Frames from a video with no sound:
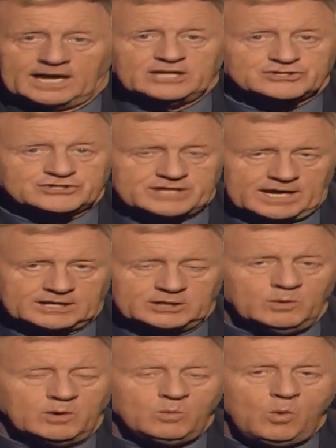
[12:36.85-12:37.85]
instead,
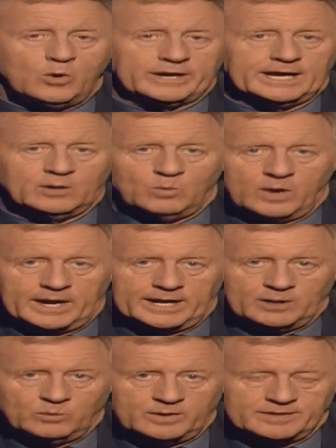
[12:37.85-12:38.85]
you are walking
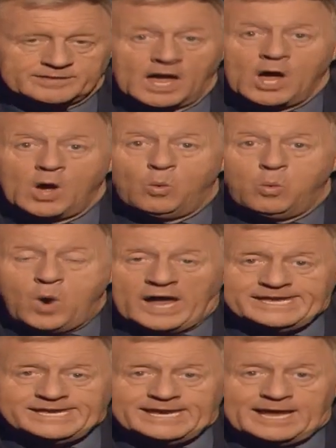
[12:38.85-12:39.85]
away with
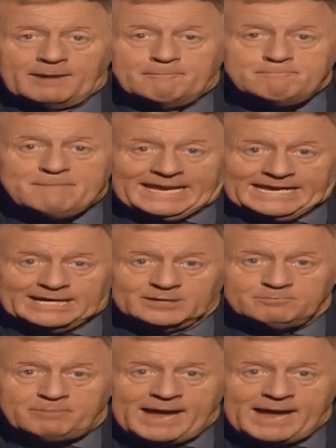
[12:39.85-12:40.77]
one million